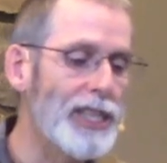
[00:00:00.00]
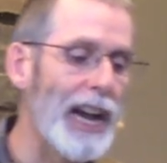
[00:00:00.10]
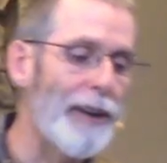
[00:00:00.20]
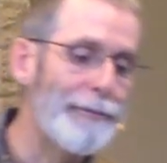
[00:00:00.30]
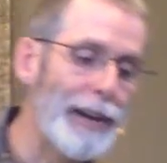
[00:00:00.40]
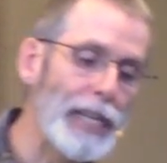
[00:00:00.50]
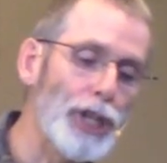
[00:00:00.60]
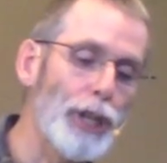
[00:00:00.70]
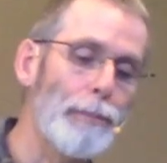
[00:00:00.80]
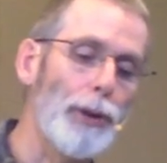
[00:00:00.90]

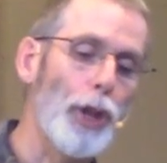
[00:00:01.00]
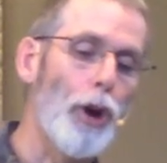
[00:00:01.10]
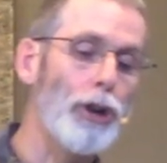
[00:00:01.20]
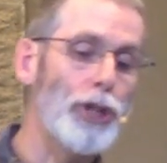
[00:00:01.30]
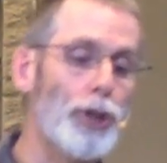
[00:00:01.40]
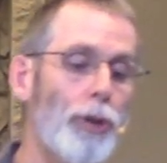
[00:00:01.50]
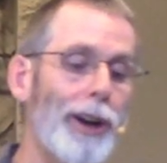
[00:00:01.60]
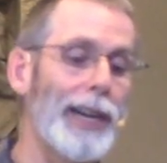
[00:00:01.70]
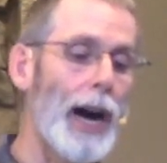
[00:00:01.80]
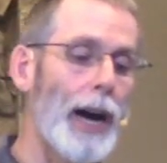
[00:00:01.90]
Salvation belongs to our
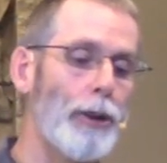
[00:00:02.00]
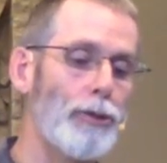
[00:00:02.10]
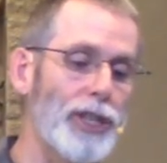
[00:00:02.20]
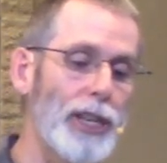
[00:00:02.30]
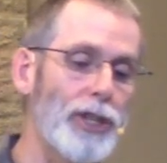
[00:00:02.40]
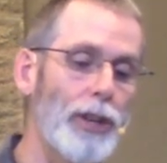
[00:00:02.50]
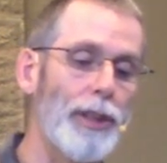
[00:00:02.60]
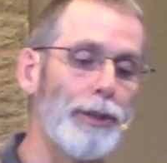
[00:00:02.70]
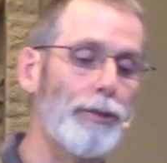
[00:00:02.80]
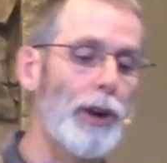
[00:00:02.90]
God who sits on
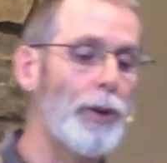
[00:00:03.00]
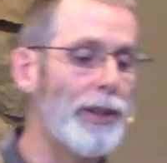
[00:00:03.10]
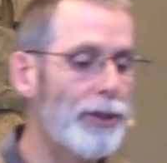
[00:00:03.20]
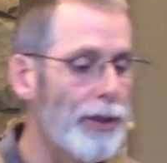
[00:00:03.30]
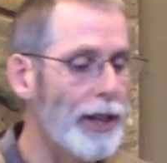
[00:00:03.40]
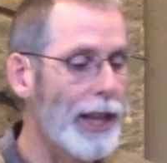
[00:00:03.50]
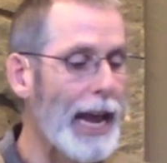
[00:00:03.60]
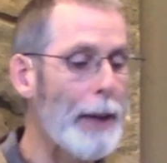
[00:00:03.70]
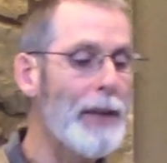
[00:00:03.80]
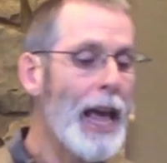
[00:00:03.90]
the throne and to the
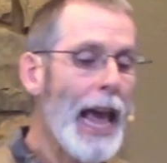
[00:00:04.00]
Lamb.